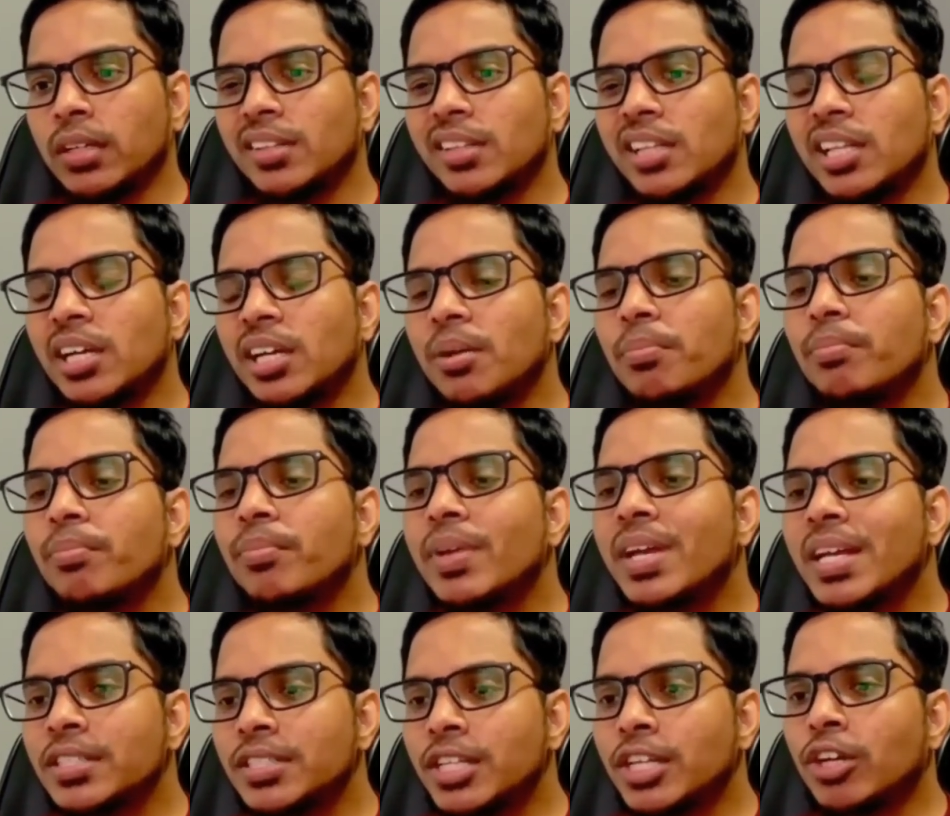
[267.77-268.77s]
the
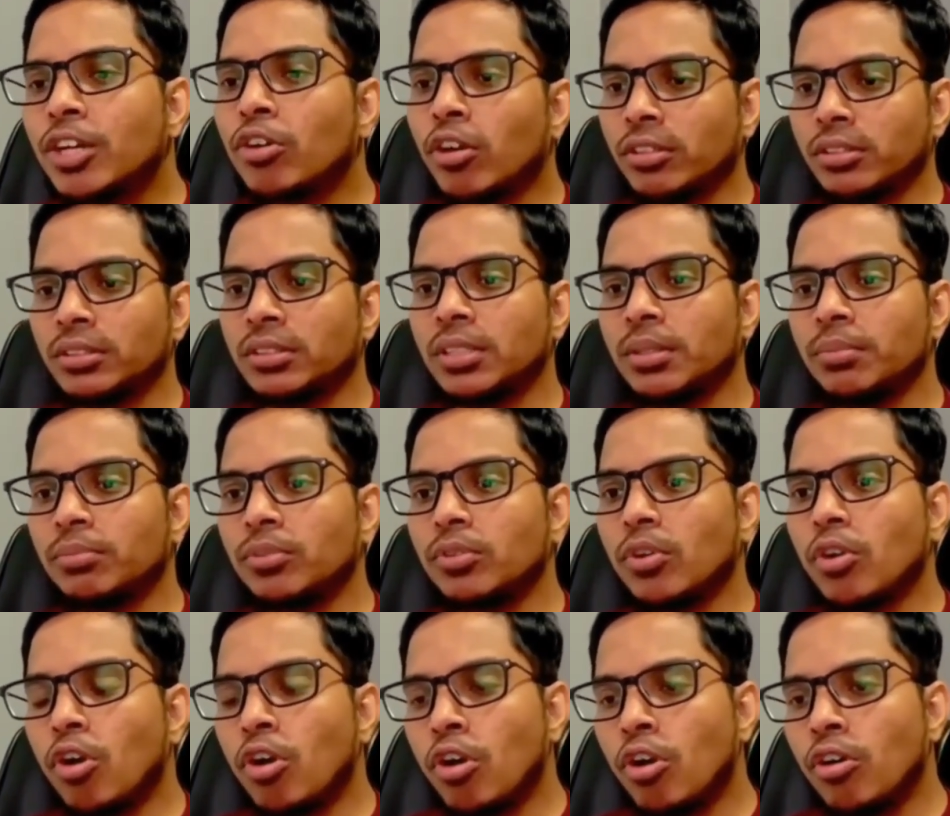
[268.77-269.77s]
basic concept
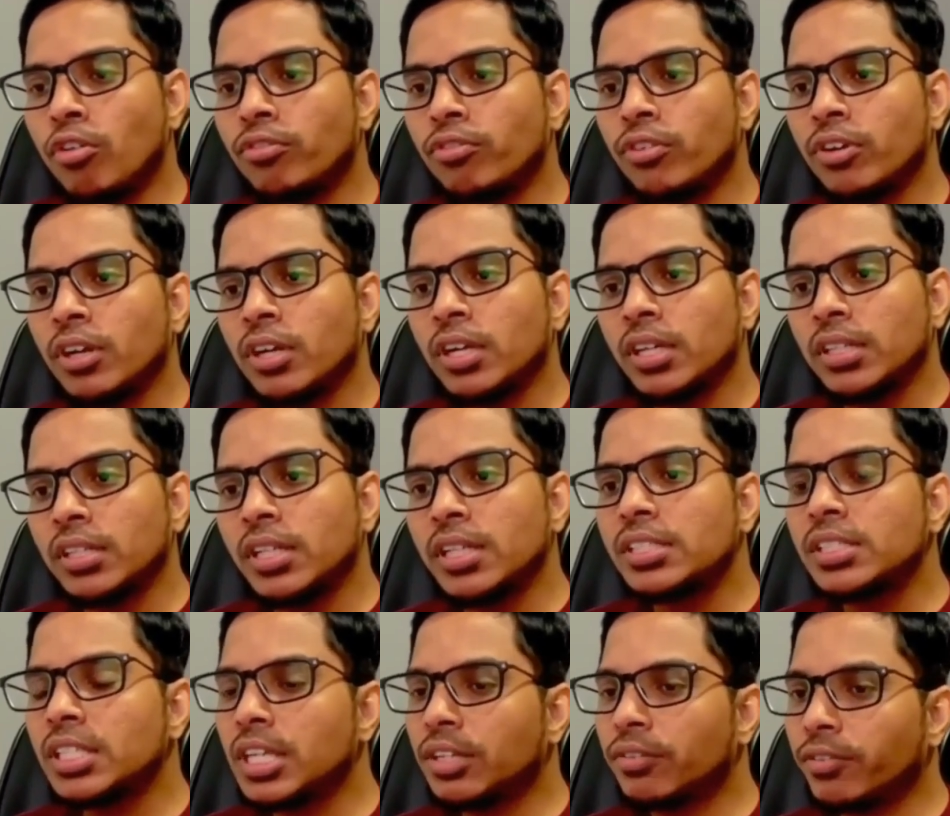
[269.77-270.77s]
of the
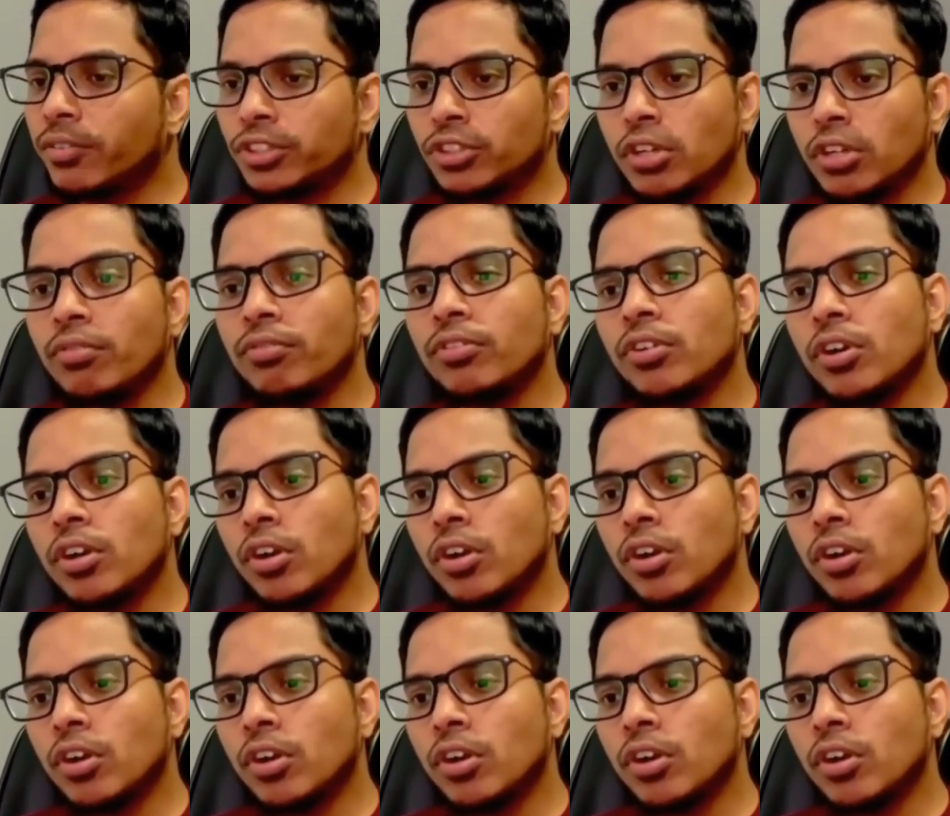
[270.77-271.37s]
sequence of